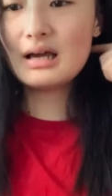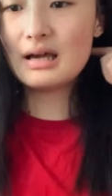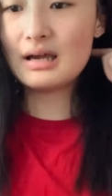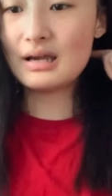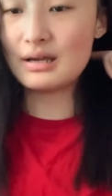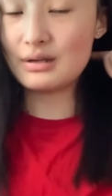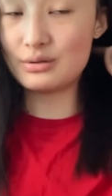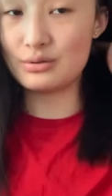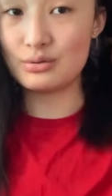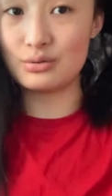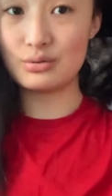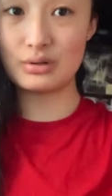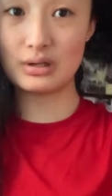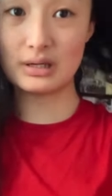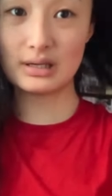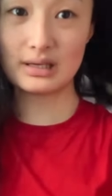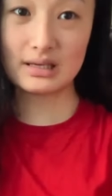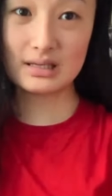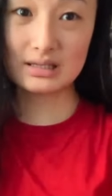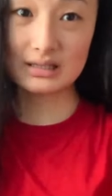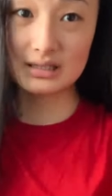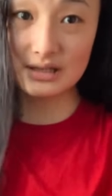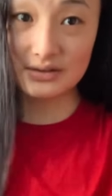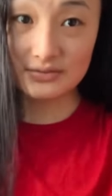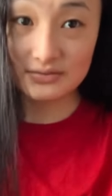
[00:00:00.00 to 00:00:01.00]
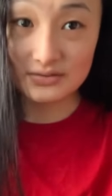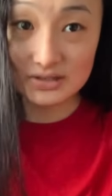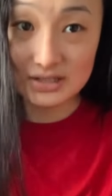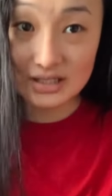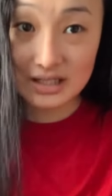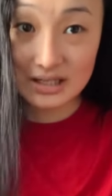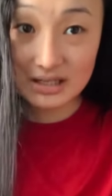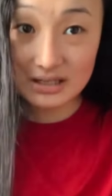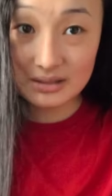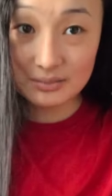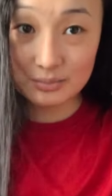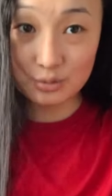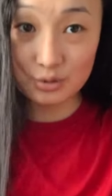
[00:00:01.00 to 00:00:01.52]
i don't know i guess after
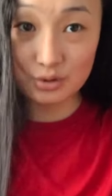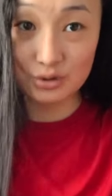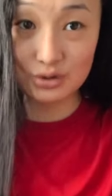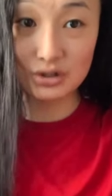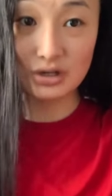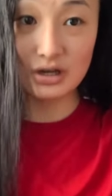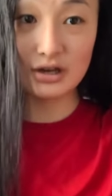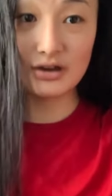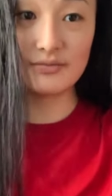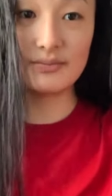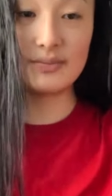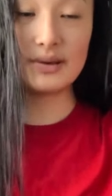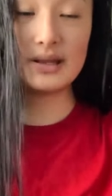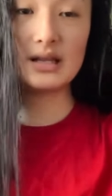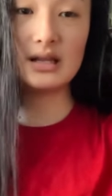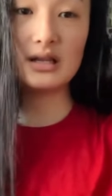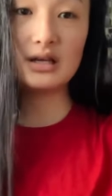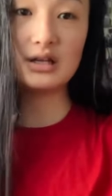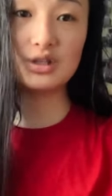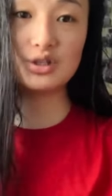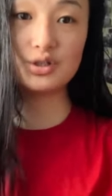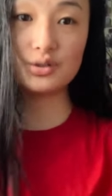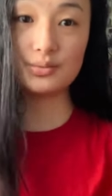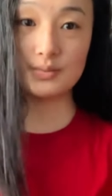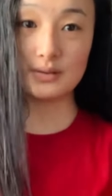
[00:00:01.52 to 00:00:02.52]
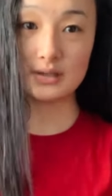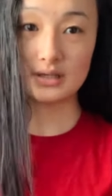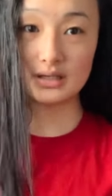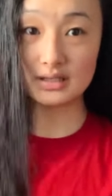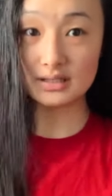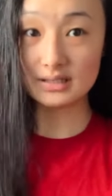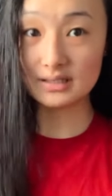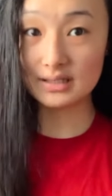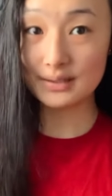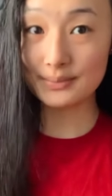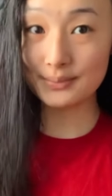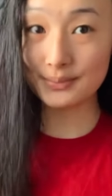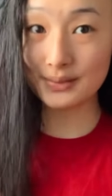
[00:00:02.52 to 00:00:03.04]
that i'm going to have my lunch
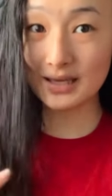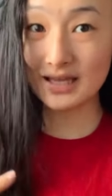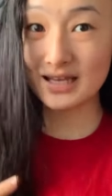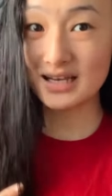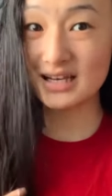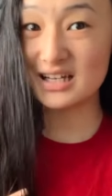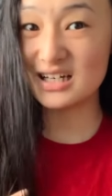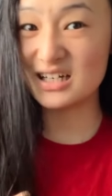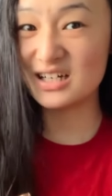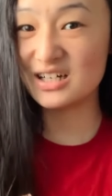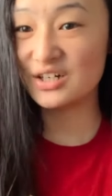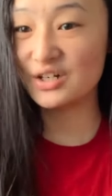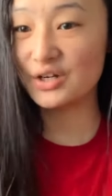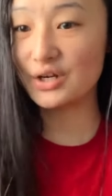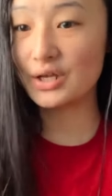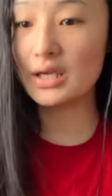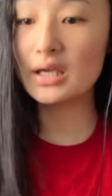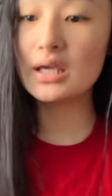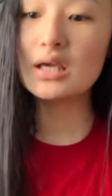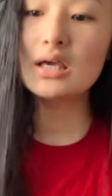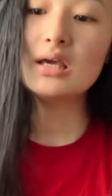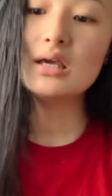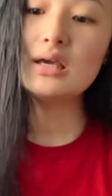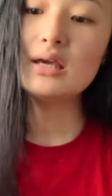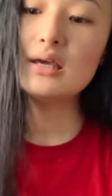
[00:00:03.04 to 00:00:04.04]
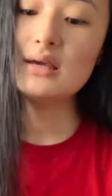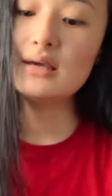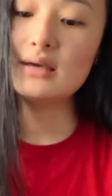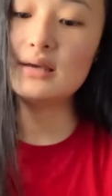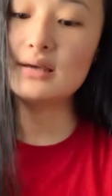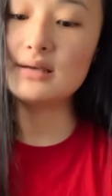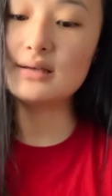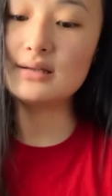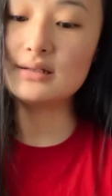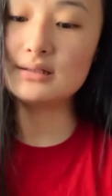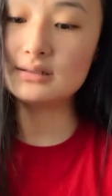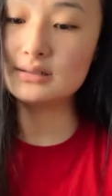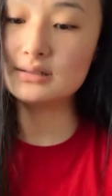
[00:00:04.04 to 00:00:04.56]
because i'm kind of hungry and